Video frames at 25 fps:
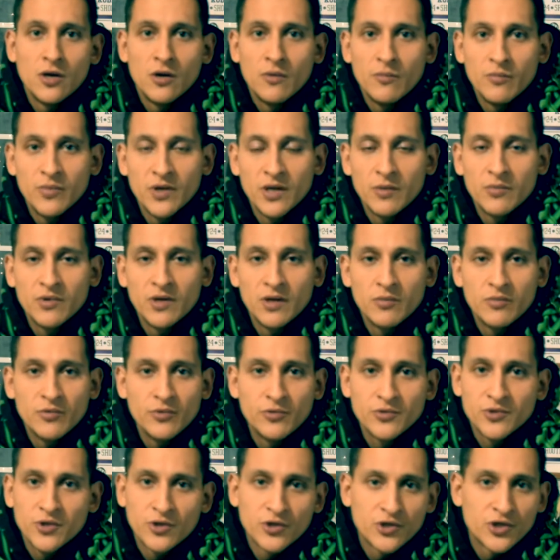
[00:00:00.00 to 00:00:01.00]
B M
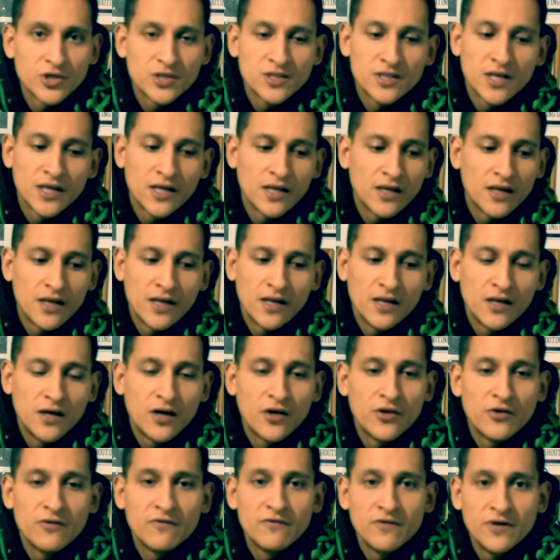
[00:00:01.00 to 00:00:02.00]
Ws are just like any
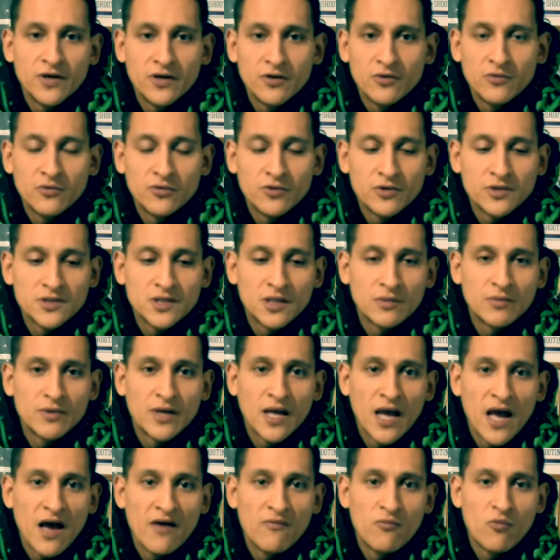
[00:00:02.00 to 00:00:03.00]
other vehicle, except they
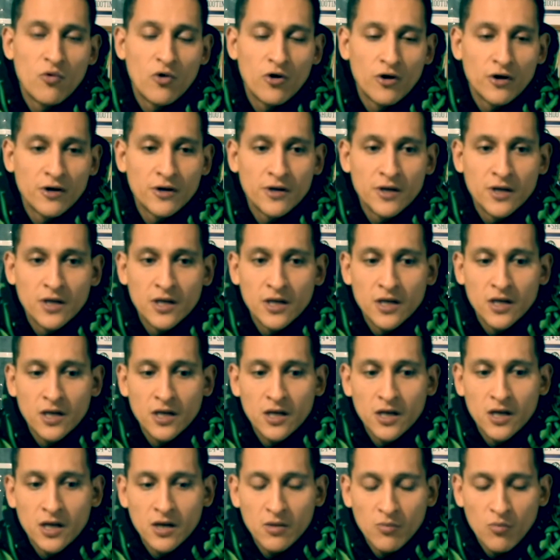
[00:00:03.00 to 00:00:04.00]
have more
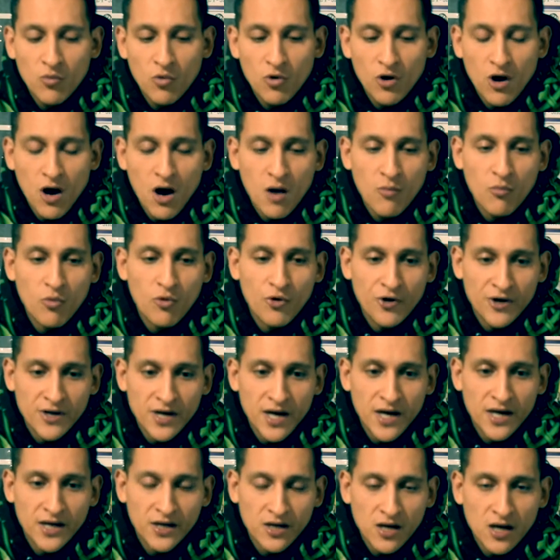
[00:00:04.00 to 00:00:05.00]
more onboard
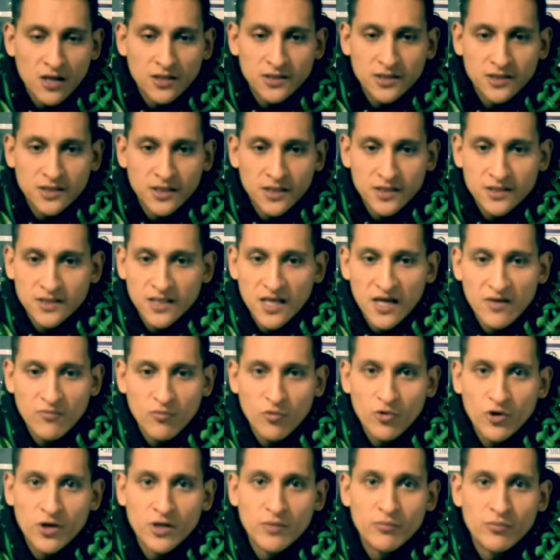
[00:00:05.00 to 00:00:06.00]
diagnostics, they have
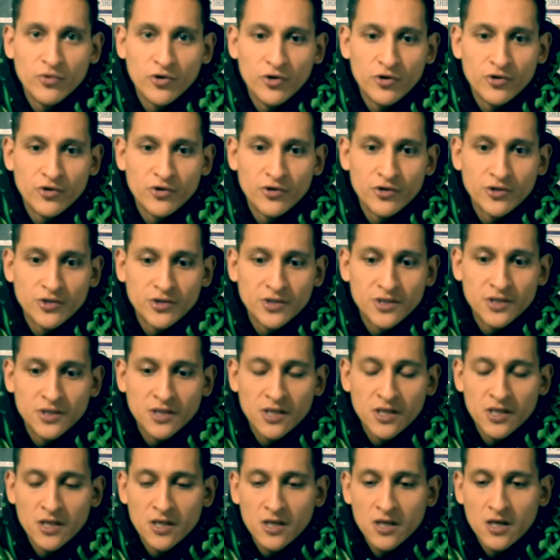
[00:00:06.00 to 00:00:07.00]
more computers,
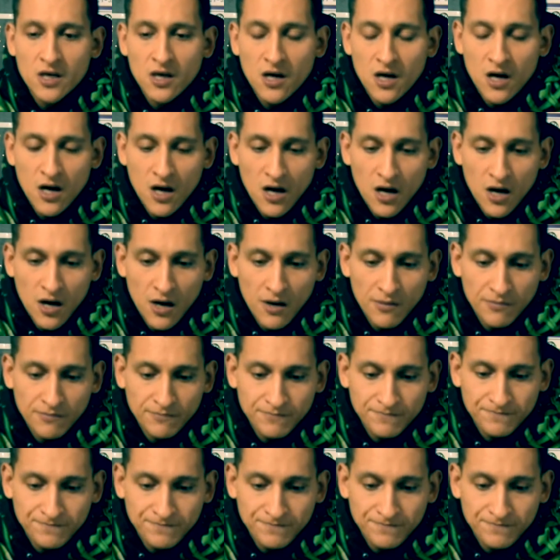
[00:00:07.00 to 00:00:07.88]
um,